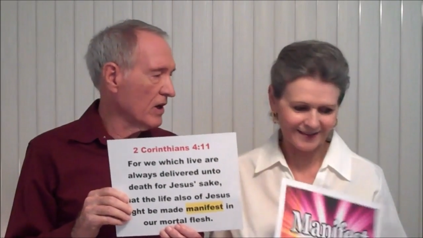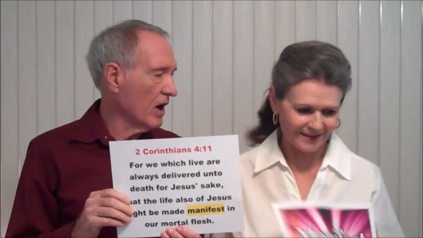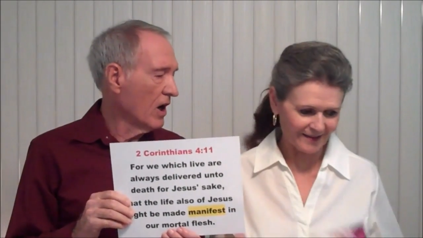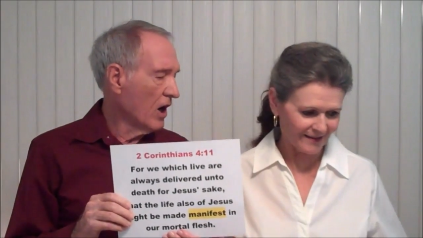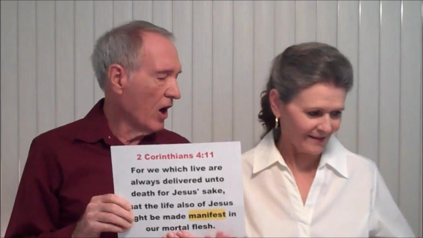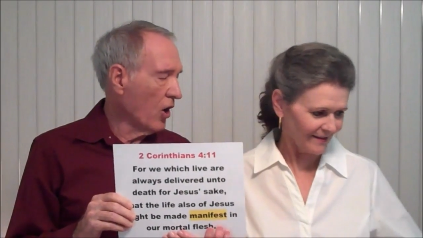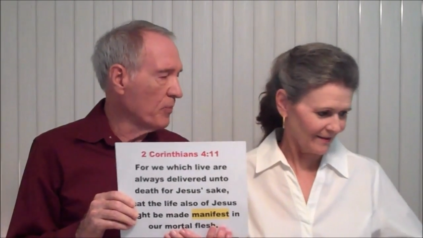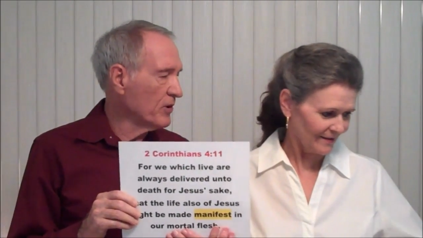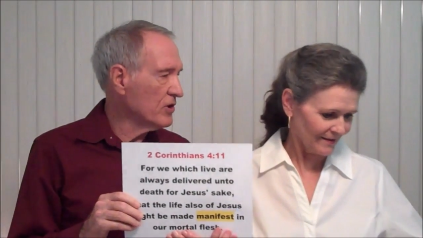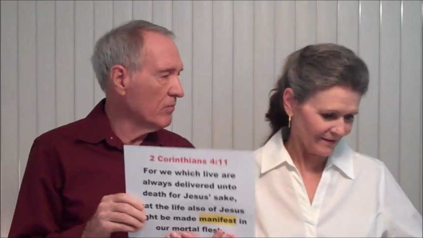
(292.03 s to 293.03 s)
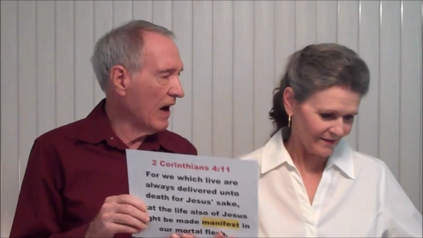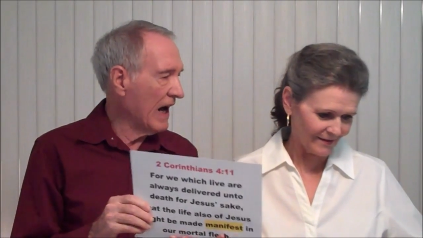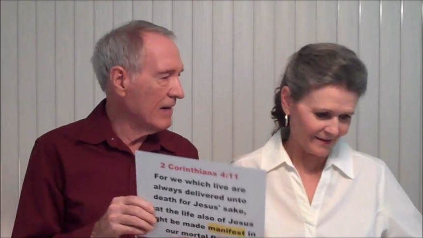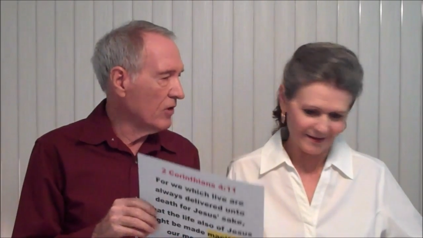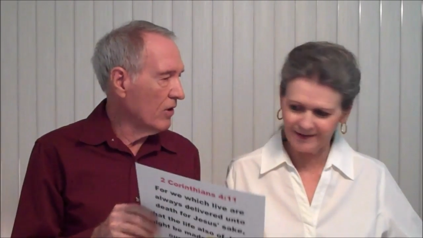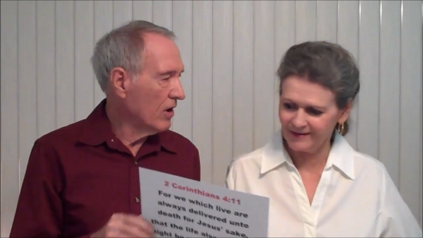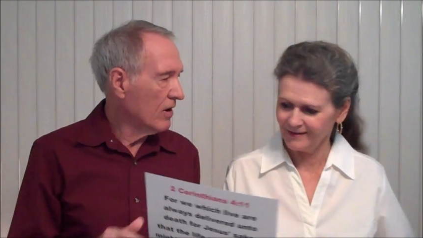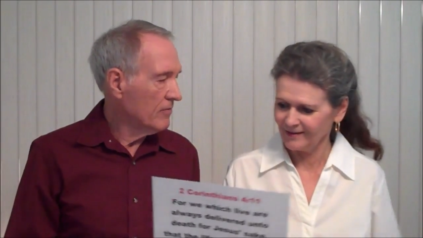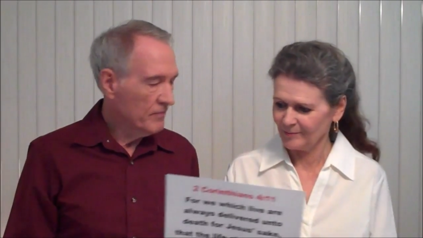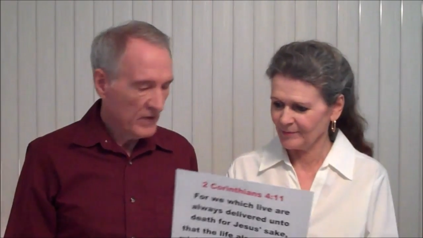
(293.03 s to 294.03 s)
Speaker 1: say, open your Bible?
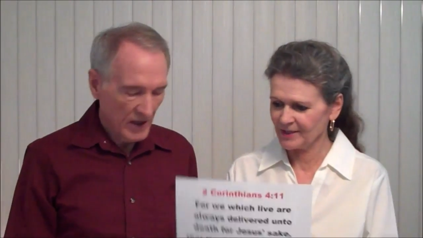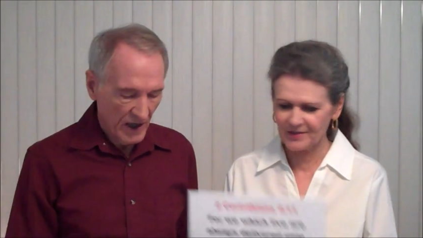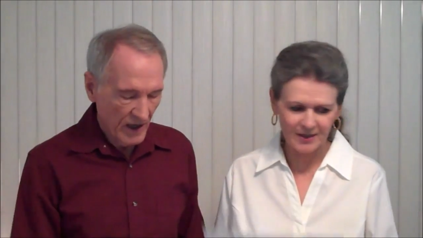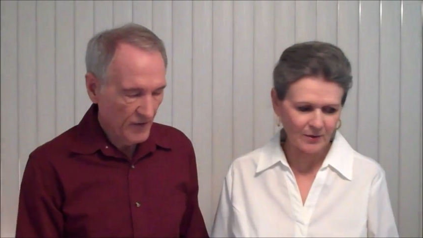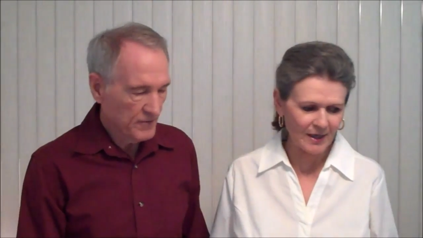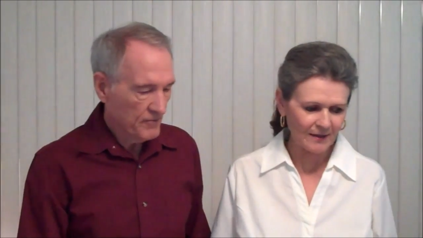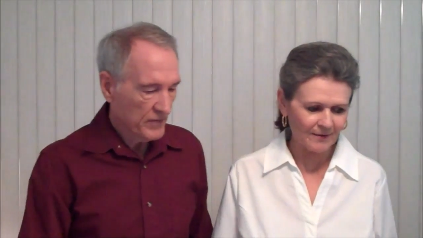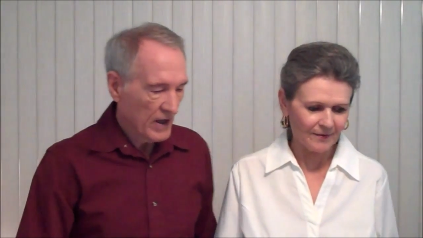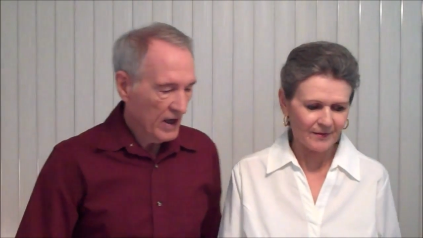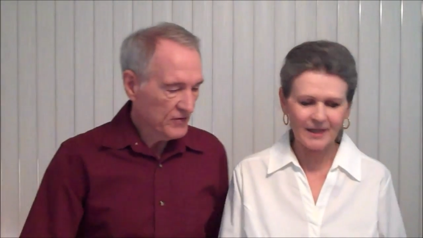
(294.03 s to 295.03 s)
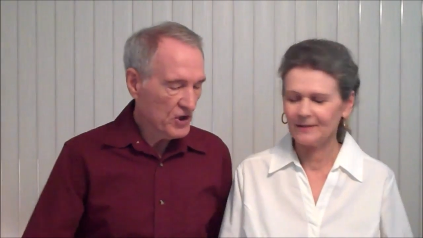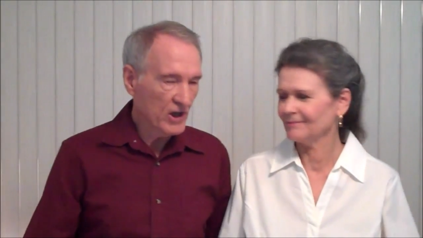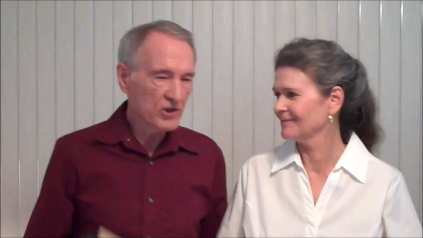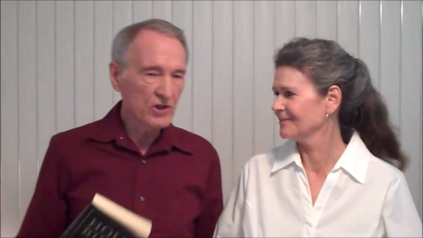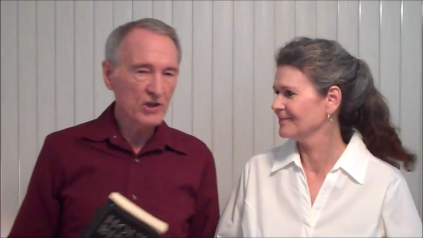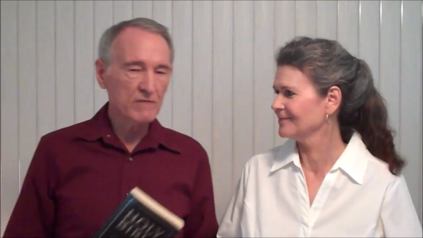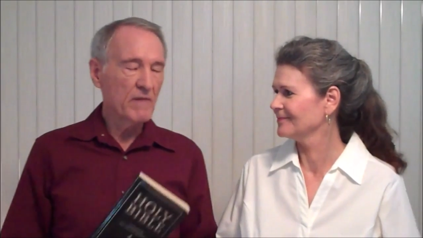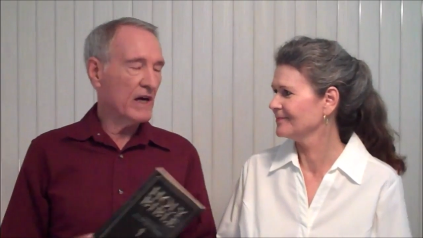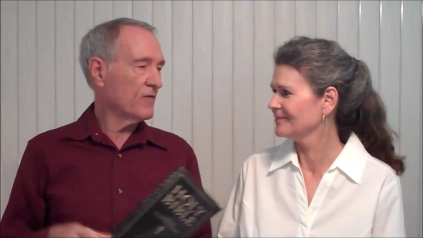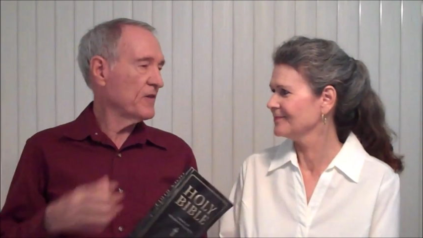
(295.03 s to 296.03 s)
Because they if, don't. If Jesus is
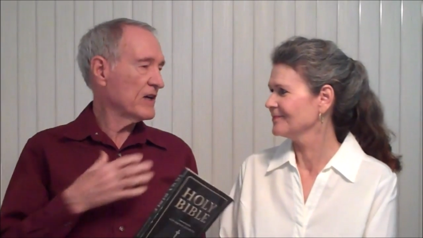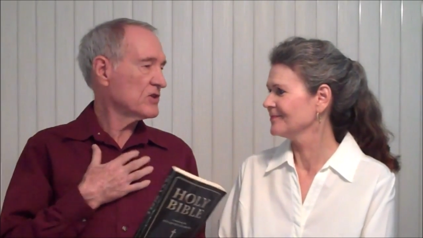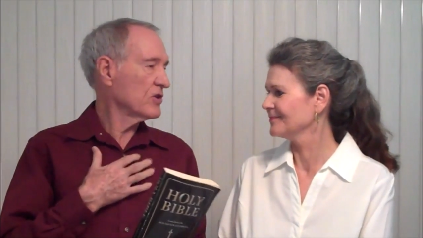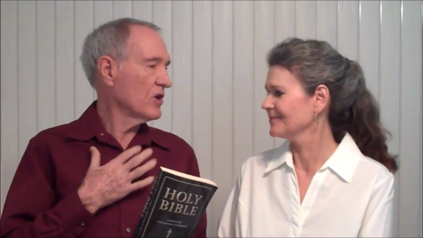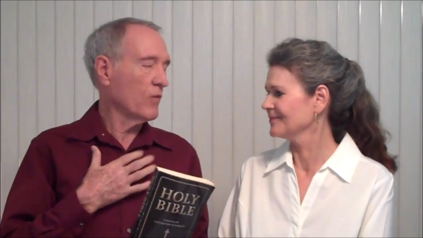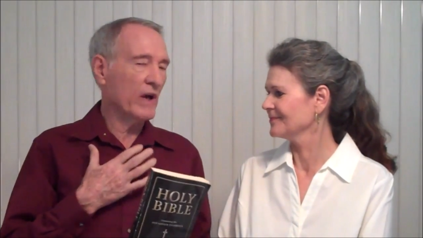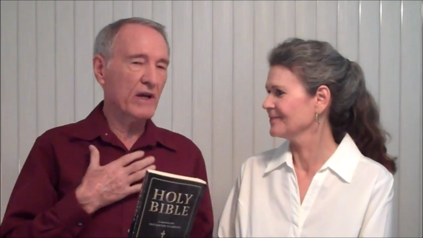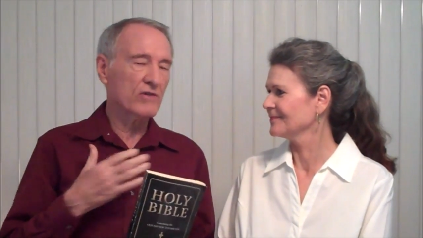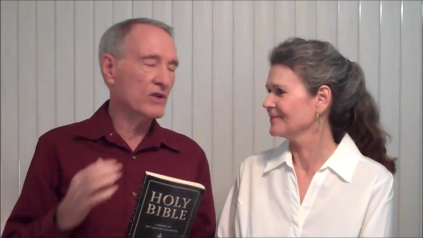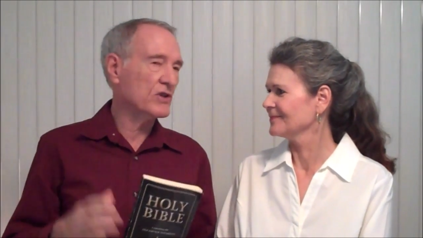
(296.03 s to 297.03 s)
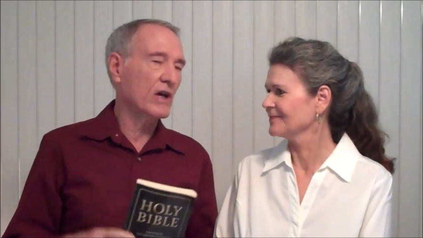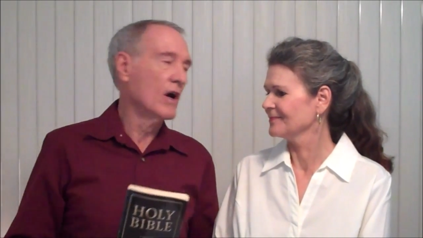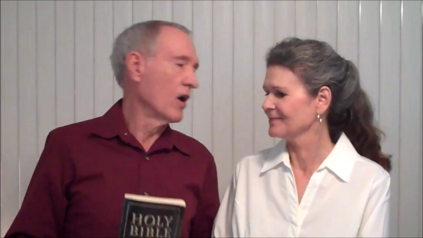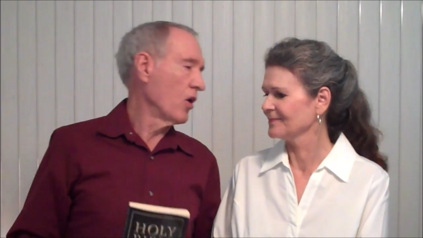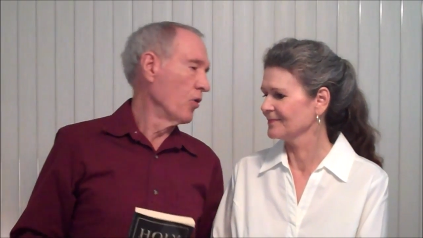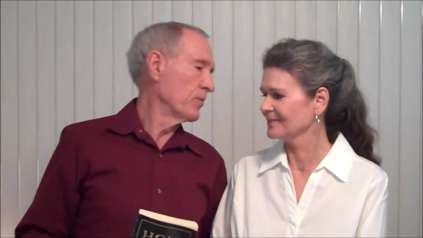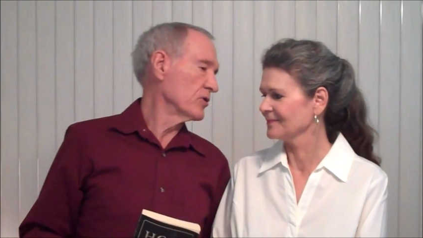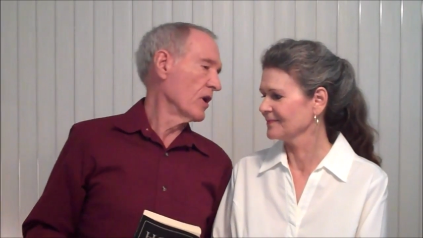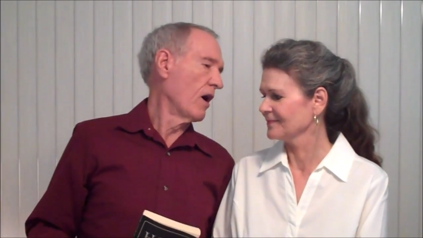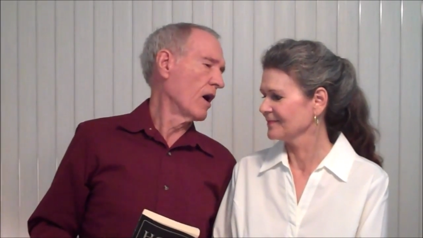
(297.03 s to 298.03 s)
manifesting here, why don't they say,
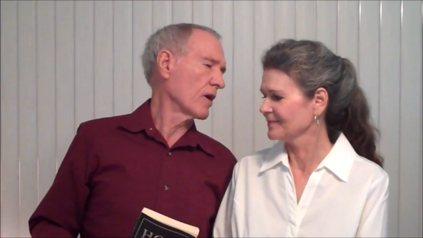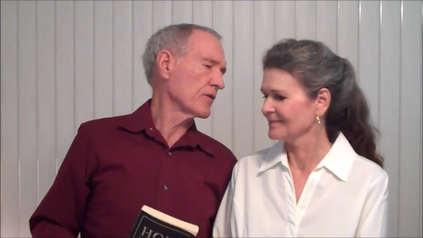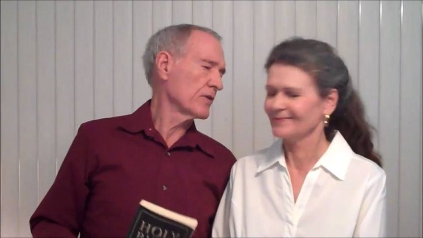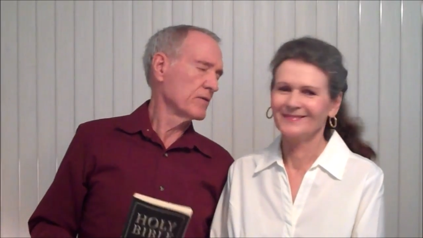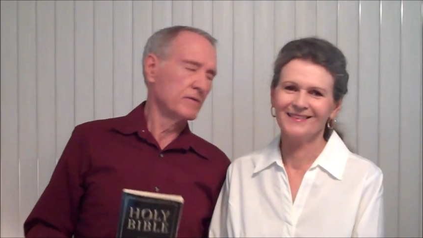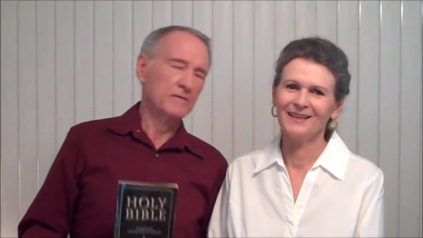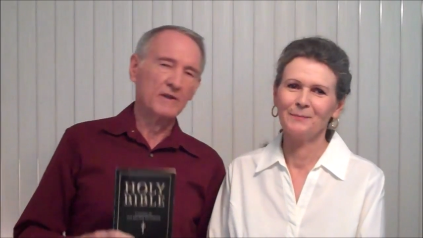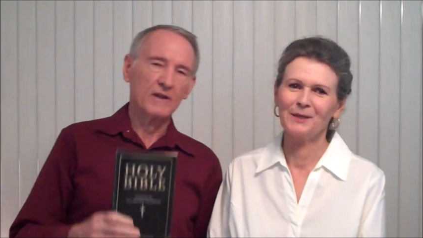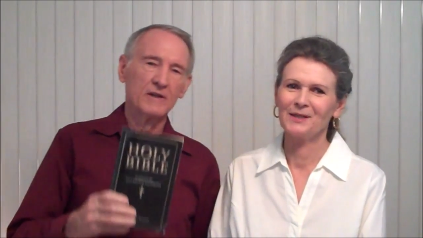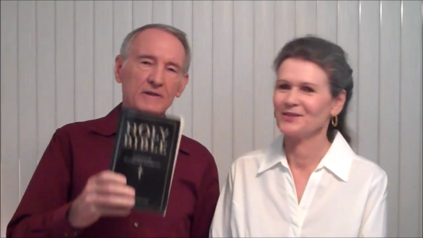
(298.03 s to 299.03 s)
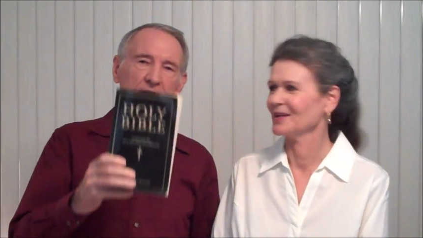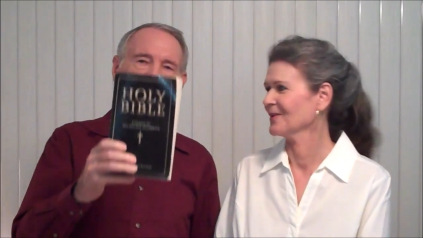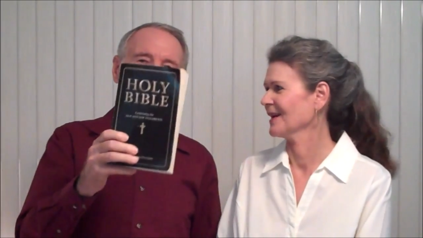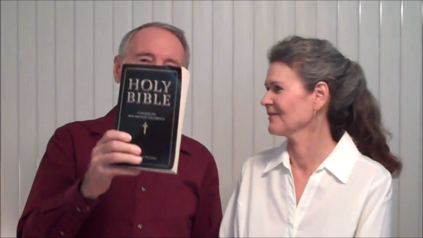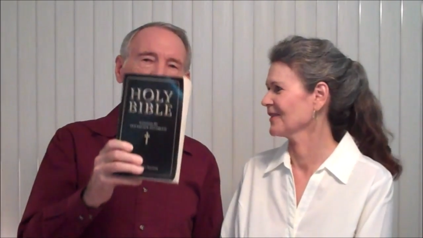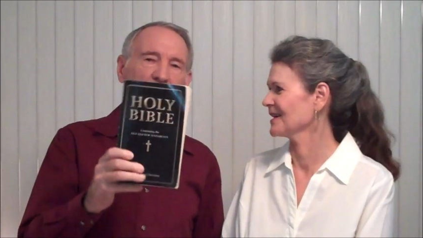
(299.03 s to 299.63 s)
open your heart?
Speaker 2: Yeah, because they don't have